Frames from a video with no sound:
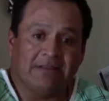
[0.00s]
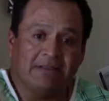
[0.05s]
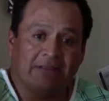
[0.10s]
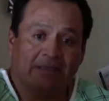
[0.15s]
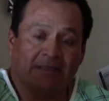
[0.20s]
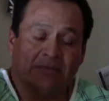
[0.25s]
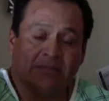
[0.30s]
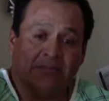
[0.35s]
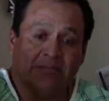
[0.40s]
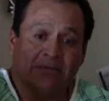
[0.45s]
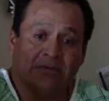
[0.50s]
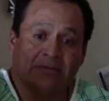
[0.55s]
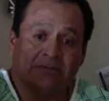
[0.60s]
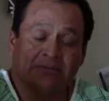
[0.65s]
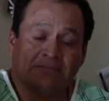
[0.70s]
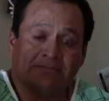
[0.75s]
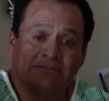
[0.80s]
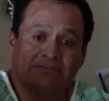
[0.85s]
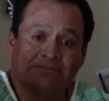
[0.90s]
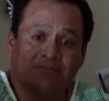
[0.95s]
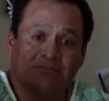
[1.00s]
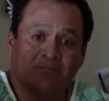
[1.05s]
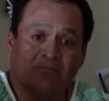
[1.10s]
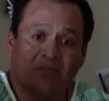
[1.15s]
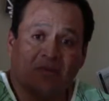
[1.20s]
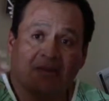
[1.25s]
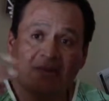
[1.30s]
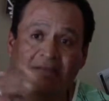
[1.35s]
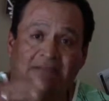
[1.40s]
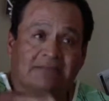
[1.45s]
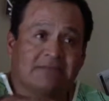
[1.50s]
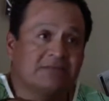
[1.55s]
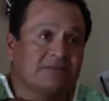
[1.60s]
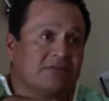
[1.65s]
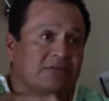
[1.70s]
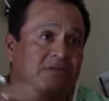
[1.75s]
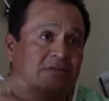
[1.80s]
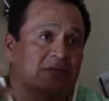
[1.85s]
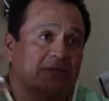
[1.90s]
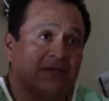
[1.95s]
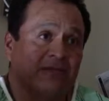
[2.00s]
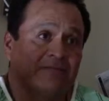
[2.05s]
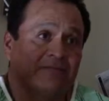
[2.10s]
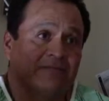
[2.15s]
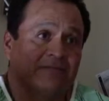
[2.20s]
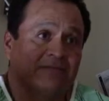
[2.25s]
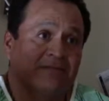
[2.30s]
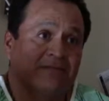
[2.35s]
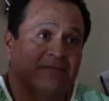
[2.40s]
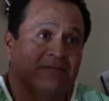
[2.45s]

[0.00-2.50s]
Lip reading: came and I just took off.